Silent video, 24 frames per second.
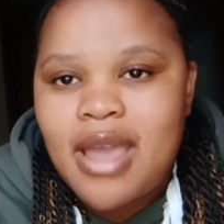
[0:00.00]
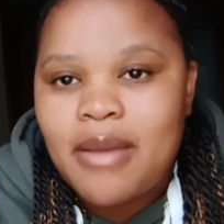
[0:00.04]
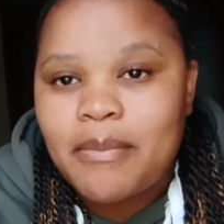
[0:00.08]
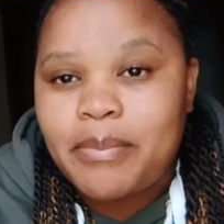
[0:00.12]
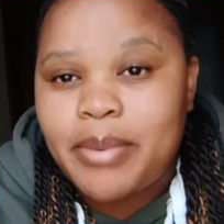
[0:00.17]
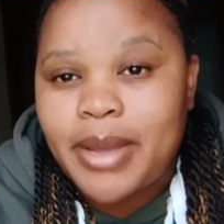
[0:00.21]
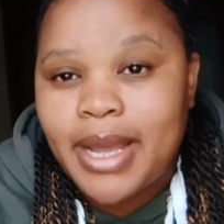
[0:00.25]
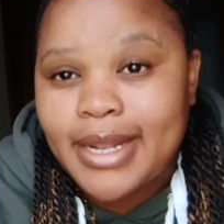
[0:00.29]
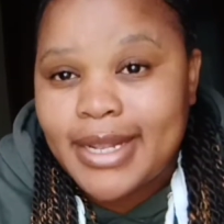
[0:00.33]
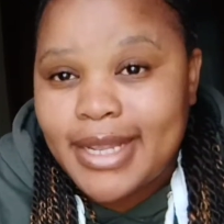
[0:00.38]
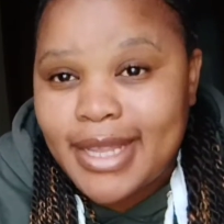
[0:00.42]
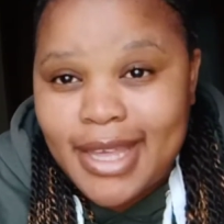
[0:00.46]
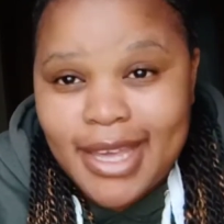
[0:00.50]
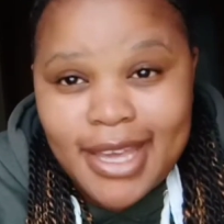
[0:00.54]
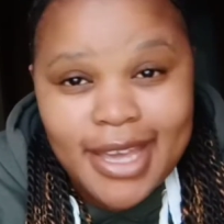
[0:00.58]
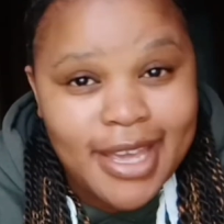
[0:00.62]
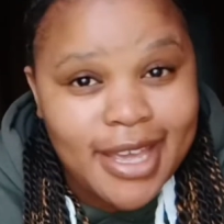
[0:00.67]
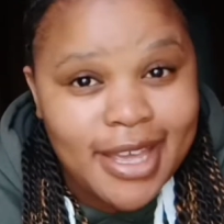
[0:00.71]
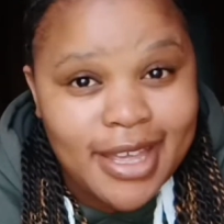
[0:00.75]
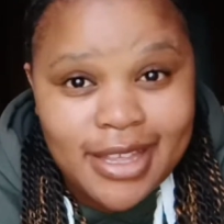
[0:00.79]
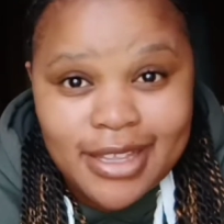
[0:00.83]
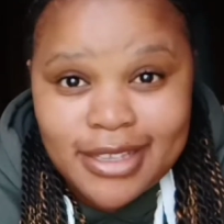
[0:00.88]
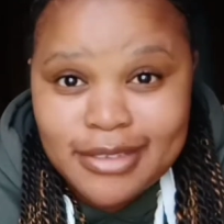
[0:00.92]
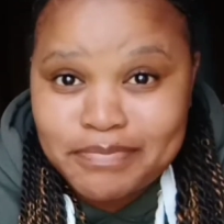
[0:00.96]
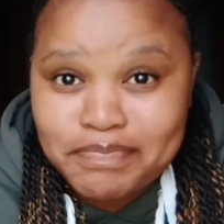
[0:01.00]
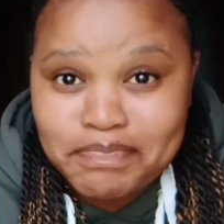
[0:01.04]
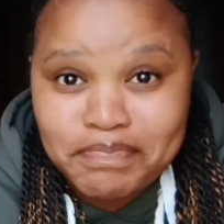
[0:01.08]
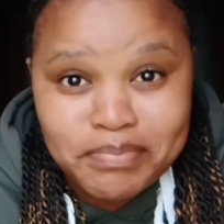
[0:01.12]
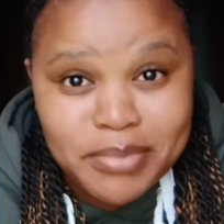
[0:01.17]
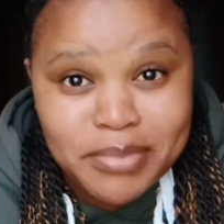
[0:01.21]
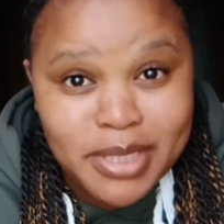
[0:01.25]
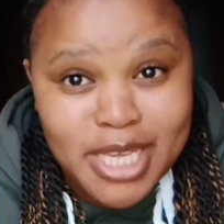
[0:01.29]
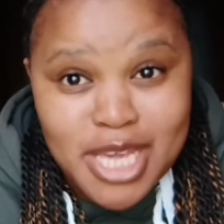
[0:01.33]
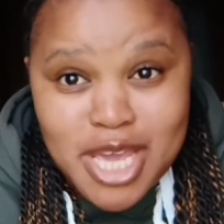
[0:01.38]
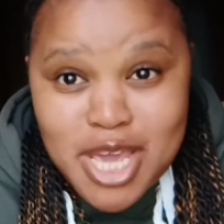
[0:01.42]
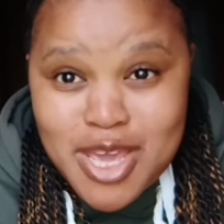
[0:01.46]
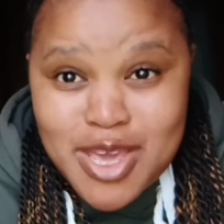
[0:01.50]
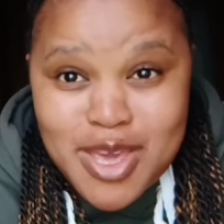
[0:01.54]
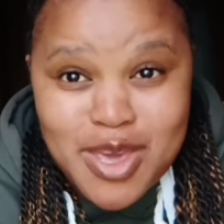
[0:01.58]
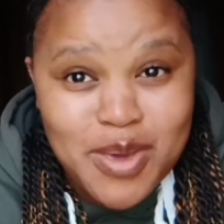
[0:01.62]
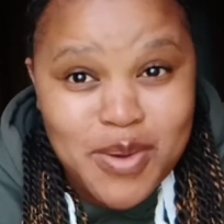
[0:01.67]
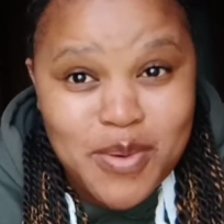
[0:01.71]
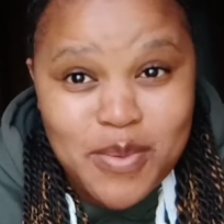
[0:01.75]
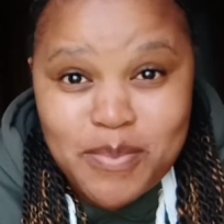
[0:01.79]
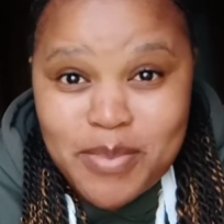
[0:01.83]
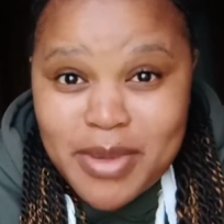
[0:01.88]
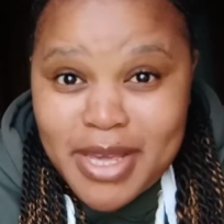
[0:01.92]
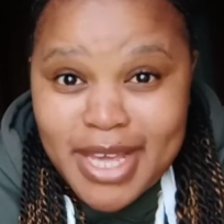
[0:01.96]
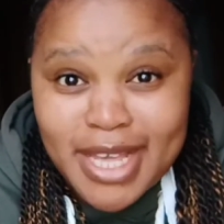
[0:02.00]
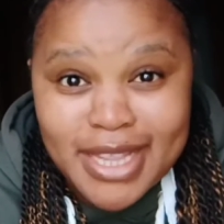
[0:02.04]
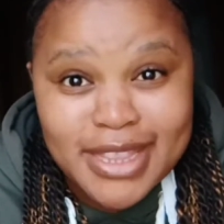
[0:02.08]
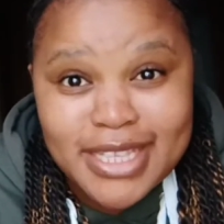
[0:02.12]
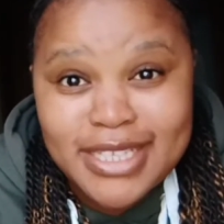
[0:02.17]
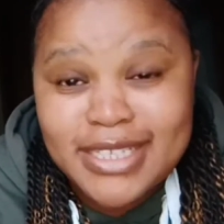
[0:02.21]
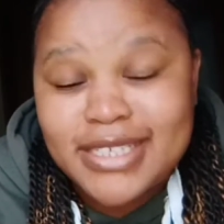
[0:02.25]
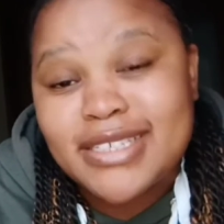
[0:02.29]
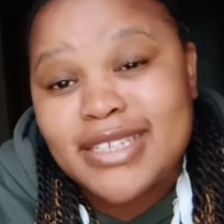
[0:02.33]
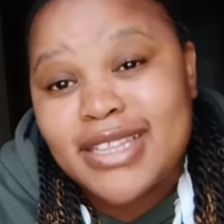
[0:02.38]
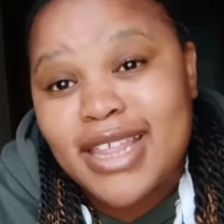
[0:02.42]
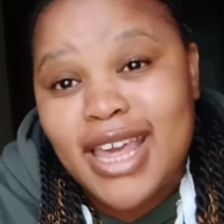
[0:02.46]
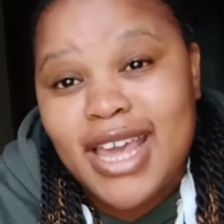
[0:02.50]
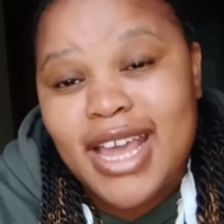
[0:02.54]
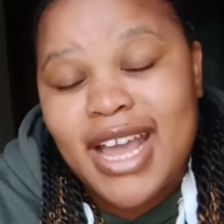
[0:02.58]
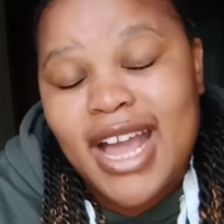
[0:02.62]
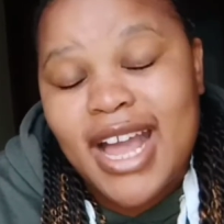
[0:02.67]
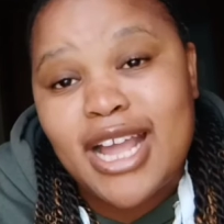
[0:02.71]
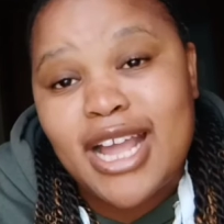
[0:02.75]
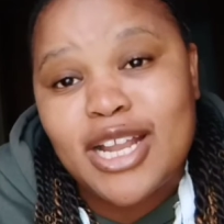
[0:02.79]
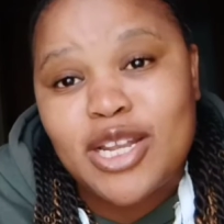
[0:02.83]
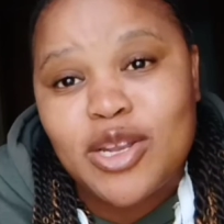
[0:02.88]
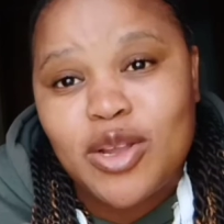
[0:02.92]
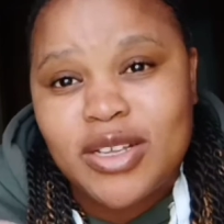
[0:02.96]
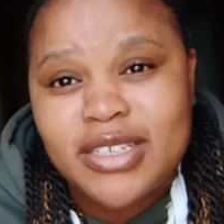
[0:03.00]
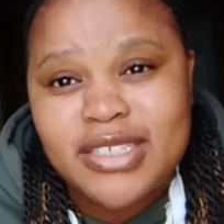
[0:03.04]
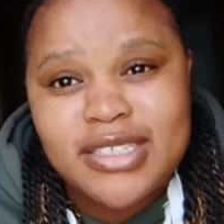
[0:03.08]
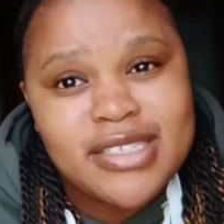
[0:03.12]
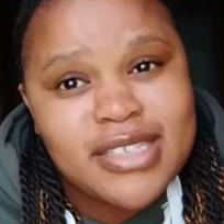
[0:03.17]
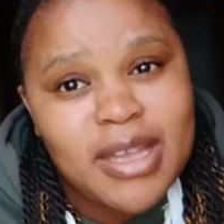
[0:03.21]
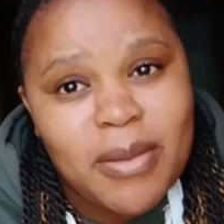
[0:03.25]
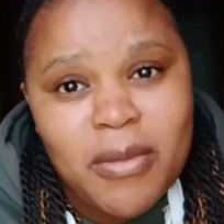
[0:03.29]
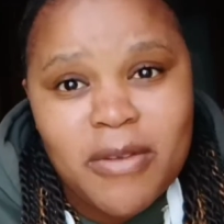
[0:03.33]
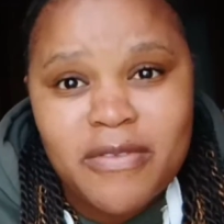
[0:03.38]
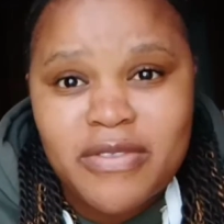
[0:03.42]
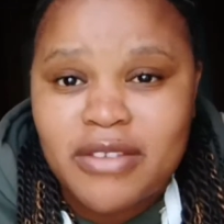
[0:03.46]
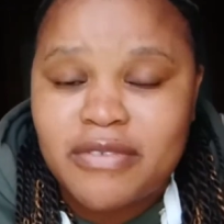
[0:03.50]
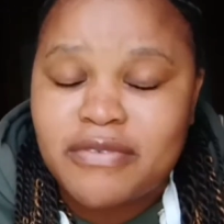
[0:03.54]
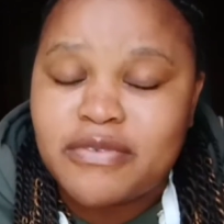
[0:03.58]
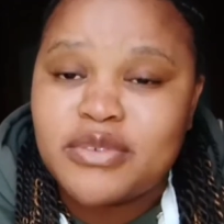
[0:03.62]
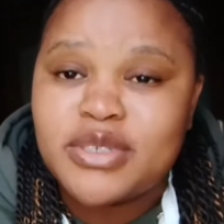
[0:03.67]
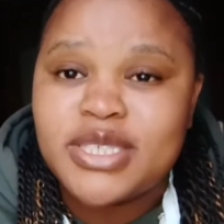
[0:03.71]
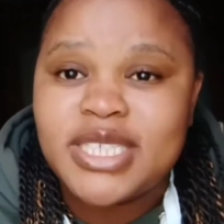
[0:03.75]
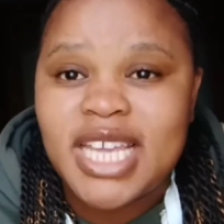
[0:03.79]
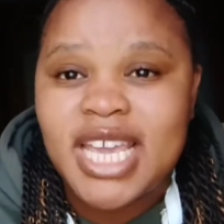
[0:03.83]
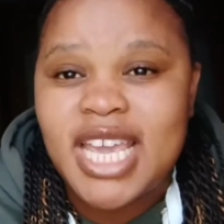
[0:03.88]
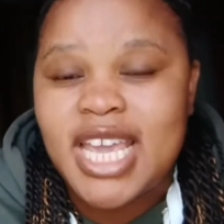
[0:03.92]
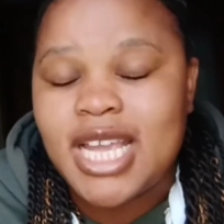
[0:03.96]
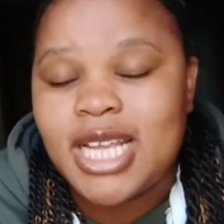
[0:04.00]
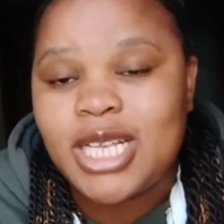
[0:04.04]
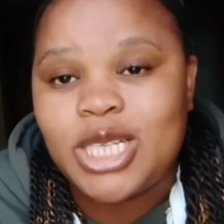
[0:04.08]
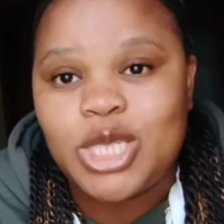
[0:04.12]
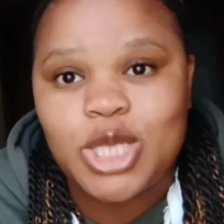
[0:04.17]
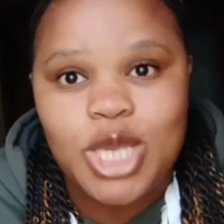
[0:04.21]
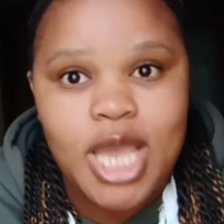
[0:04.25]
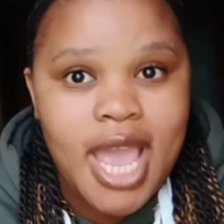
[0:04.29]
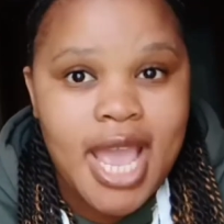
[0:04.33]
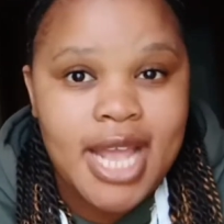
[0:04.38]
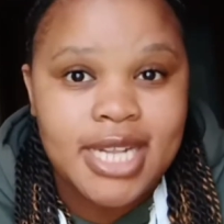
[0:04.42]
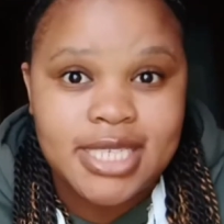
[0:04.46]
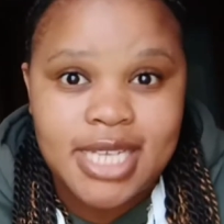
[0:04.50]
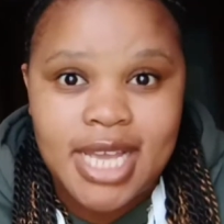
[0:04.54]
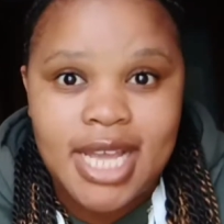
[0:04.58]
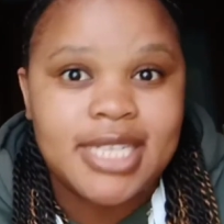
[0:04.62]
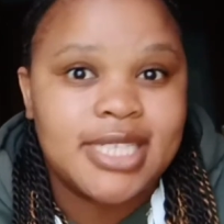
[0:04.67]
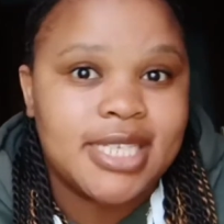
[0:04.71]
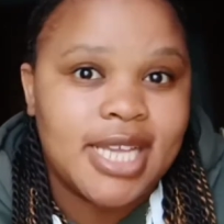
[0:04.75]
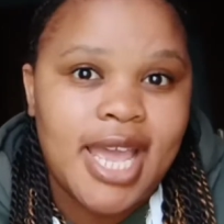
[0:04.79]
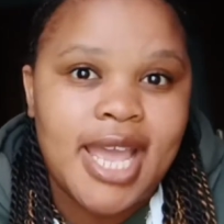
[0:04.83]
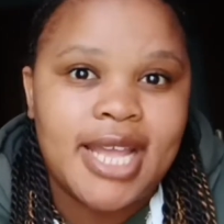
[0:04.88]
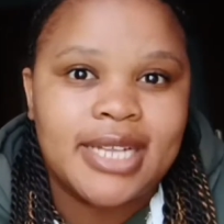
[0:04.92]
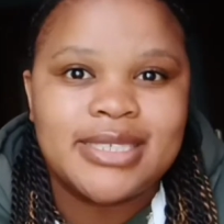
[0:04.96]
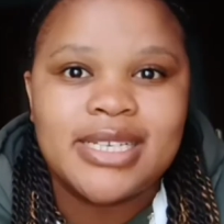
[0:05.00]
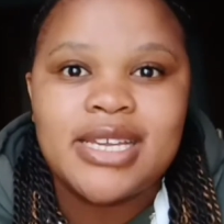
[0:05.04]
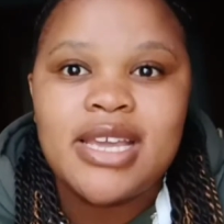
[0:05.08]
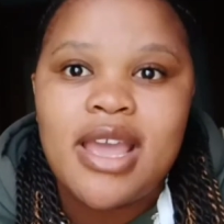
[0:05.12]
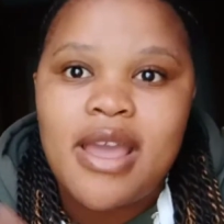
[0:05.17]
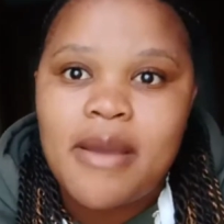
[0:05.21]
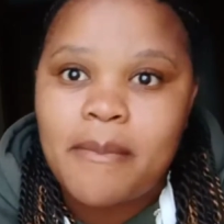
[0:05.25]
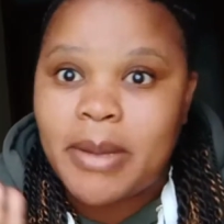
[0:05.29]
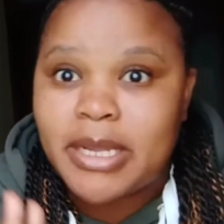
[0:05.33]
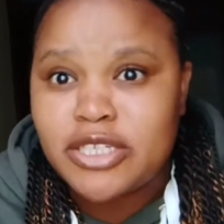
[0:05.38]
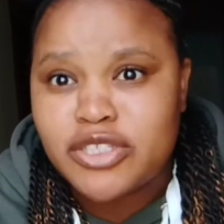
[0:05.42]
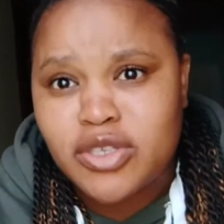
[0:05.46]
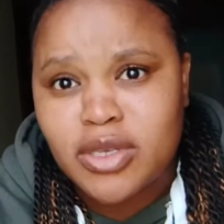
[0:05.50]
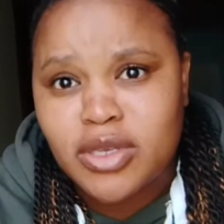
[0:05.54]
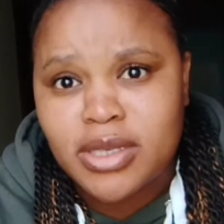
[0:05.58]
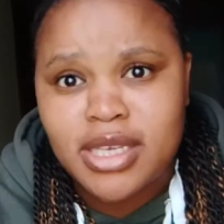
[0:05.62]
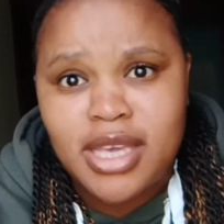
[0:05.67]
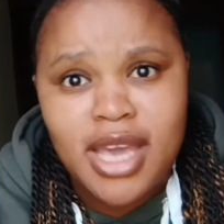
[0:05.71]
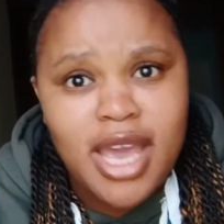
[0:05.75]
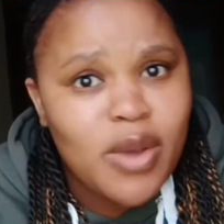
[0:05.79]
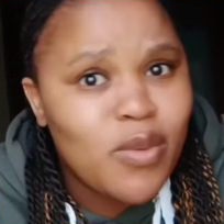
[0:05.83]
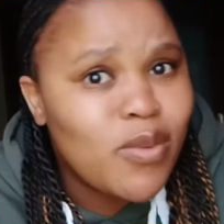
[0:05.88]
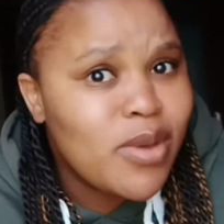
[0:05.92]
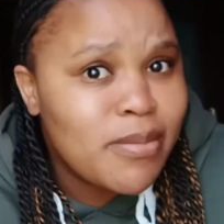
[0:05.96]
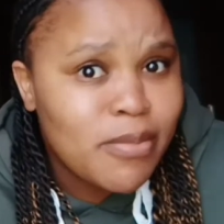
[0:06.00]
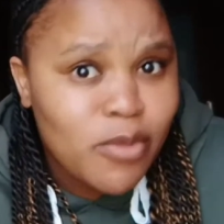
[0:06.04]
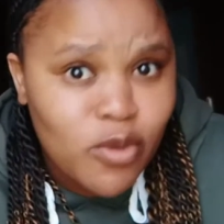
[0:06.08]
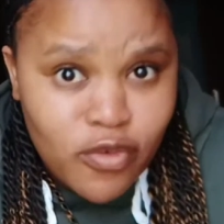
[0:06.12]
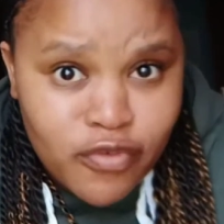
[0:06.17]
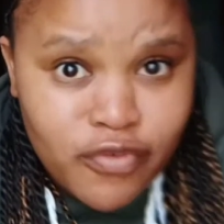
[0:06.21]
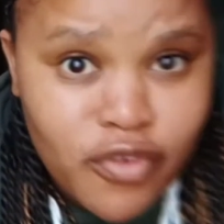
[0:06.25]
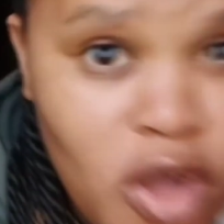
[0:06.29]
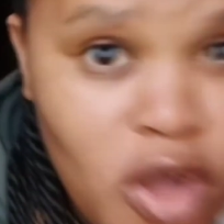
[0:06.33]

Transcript: but yeah, being a newbie in this thing, lost some of the footage and. But it's okay, we move.